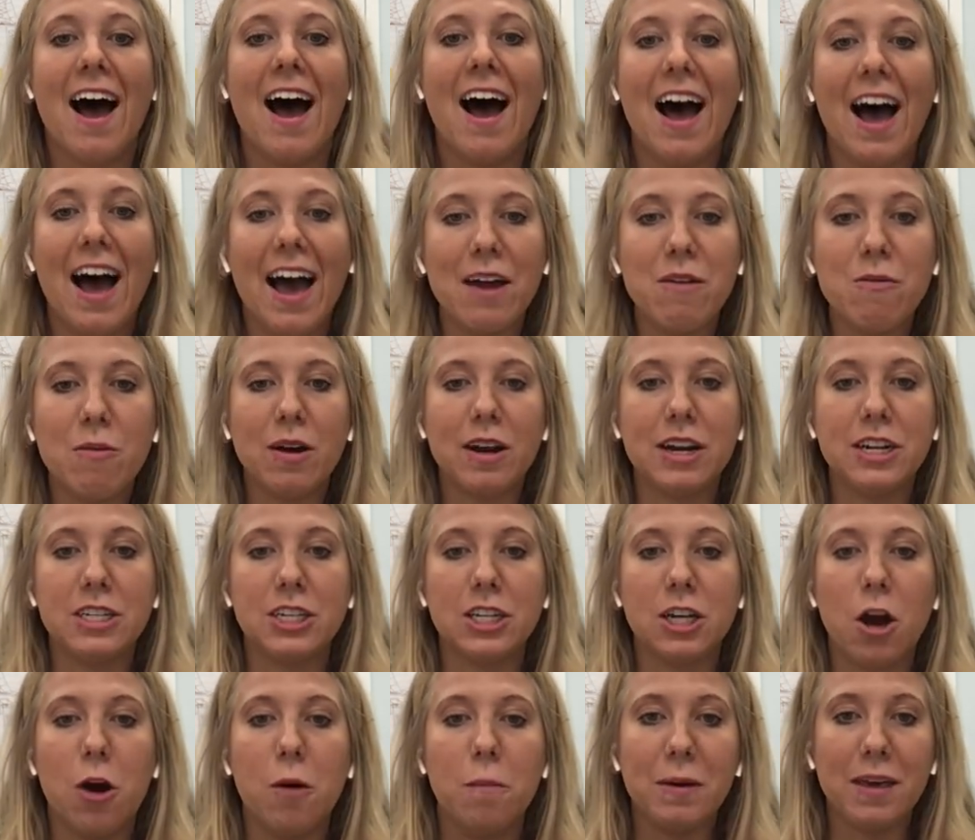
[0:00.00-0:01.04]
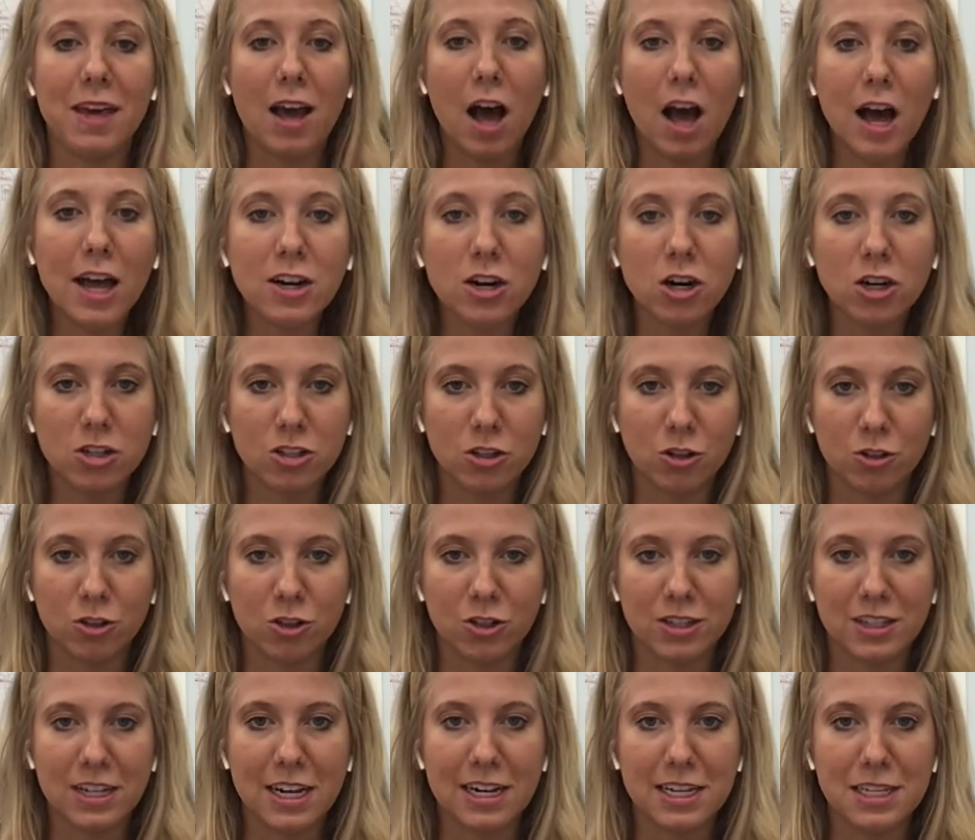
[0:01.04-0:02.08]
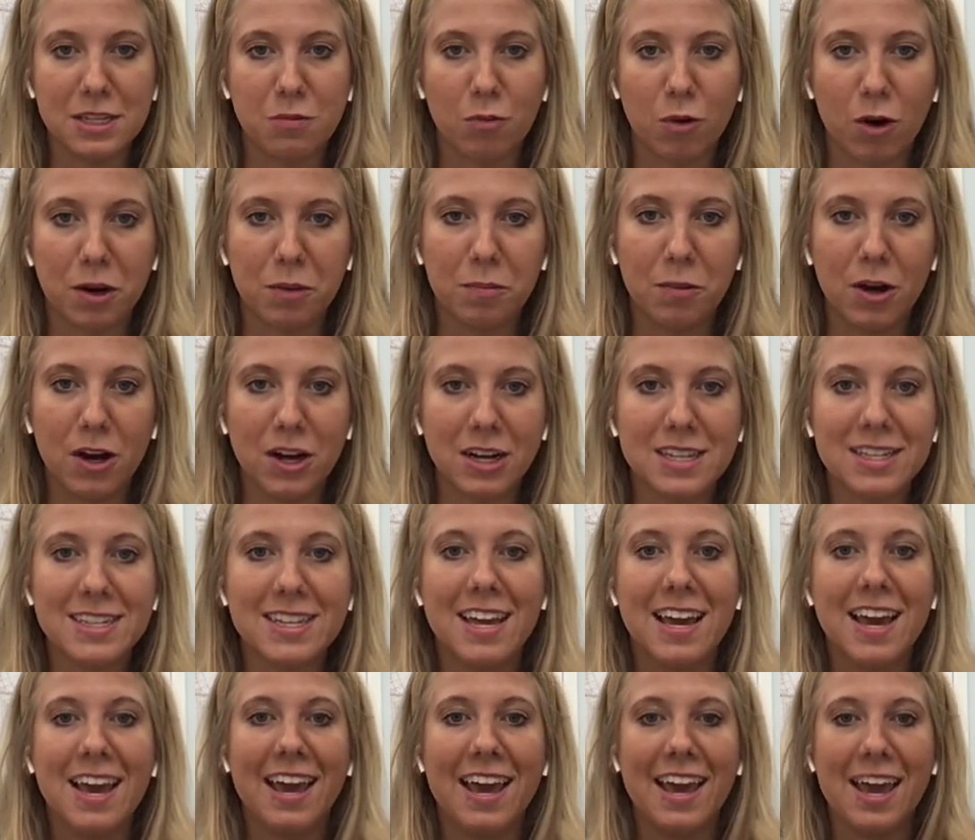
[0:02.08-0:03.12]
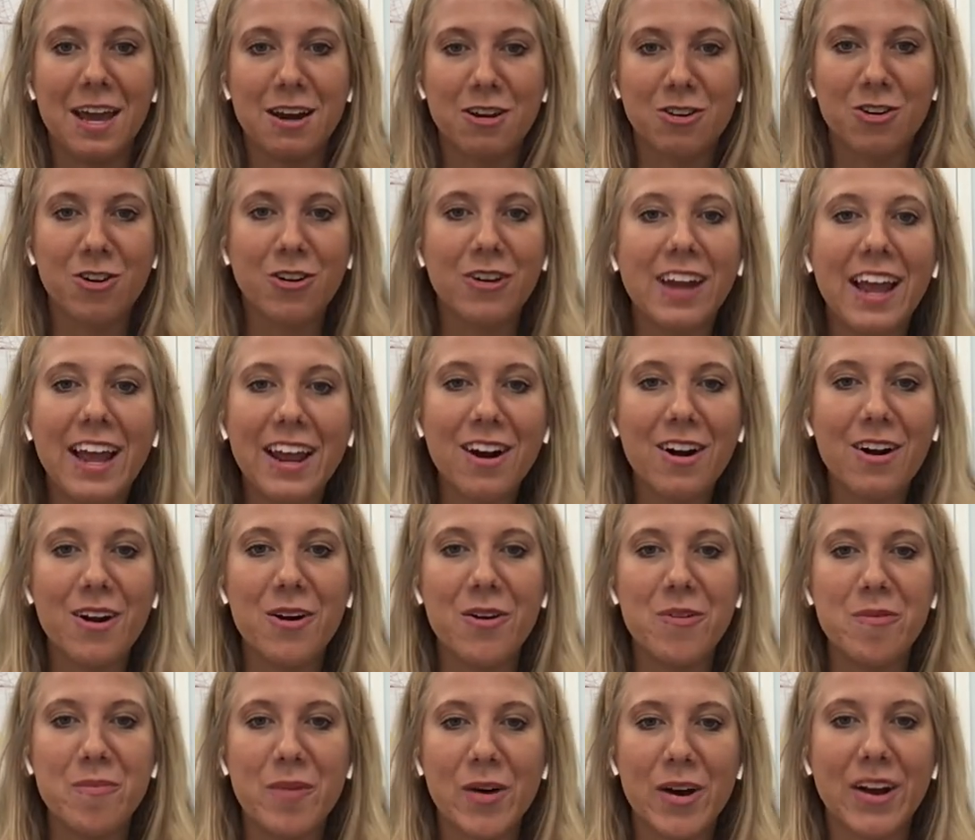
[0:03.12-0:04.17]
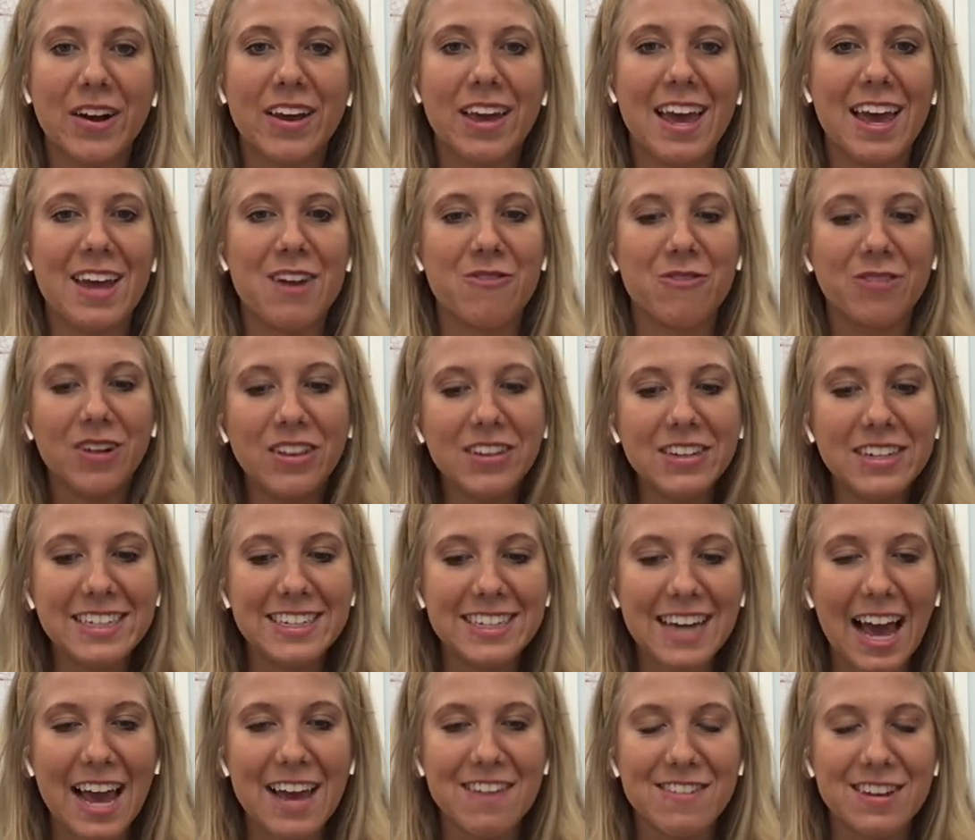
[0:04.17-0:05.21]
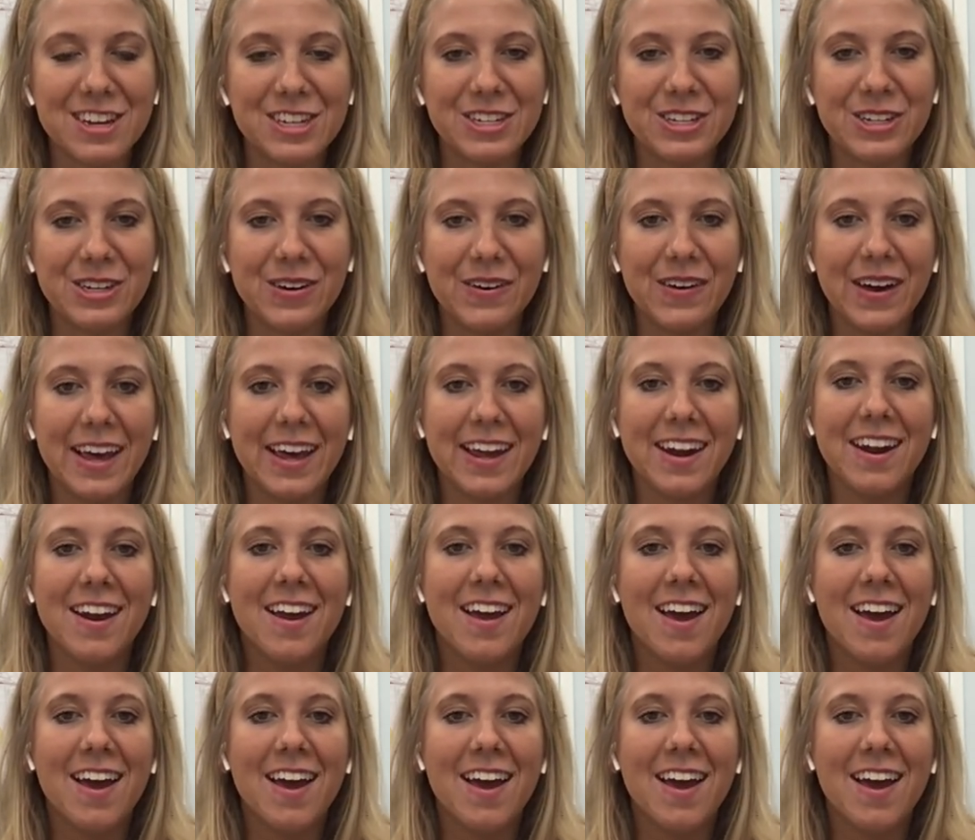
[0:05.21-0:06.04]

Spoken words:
I wanted to go beyond our social studies workbooks and create our own book and really dive into it.